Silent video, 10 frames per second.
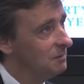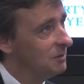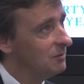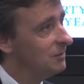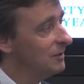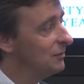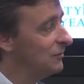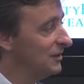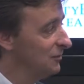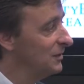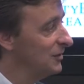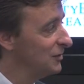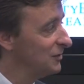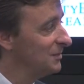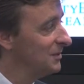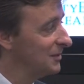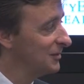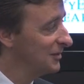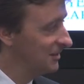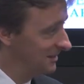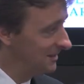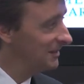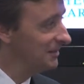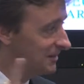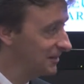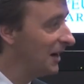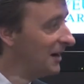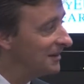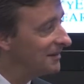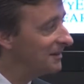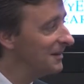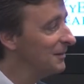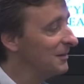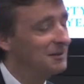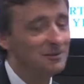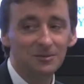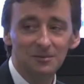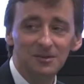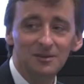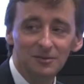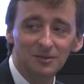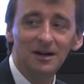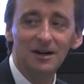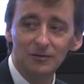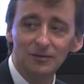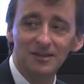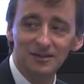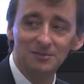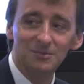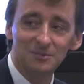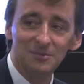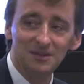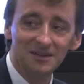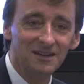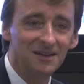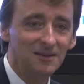about 25 basis points, the yield is higher there than it would be for a half-size property.